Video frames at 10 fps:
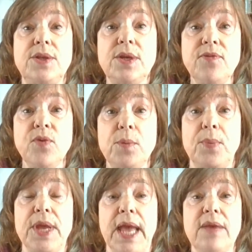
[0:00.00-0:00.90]
different
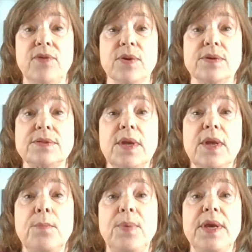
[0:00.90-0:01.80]
behaviors
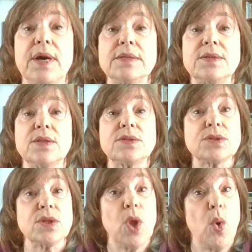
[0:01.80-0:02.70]
because of the
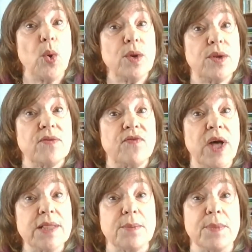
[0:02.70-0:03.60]
slower
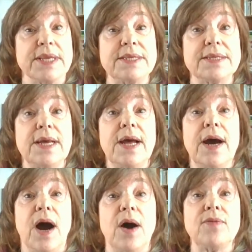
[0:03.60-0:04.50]
development
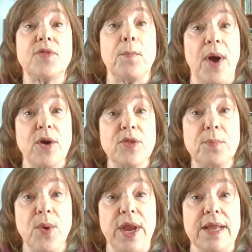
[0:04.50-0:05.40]
of the part of the
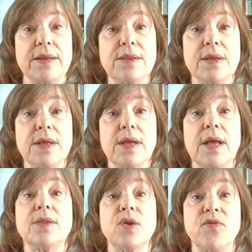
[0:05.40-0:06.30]
brain,
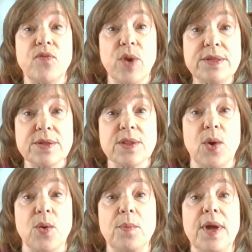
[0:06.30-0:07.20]
the frontal
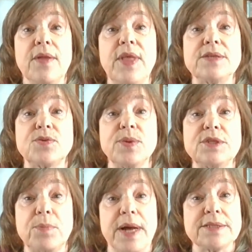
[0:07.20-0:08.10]
lobe, that's
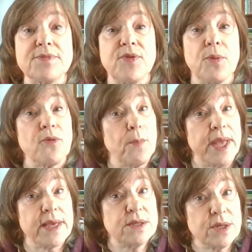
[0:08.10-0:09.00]
responsible for
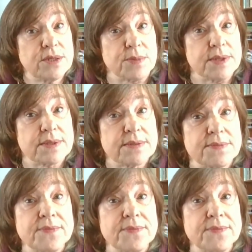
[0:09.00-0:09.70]
making judgments.